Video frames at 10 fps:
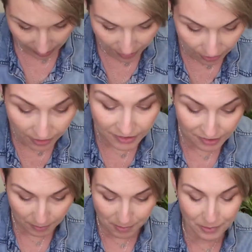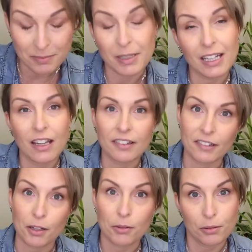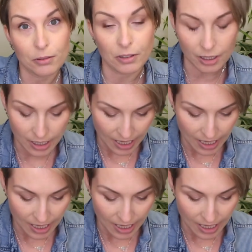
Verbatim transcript: I thought this one would be so cool.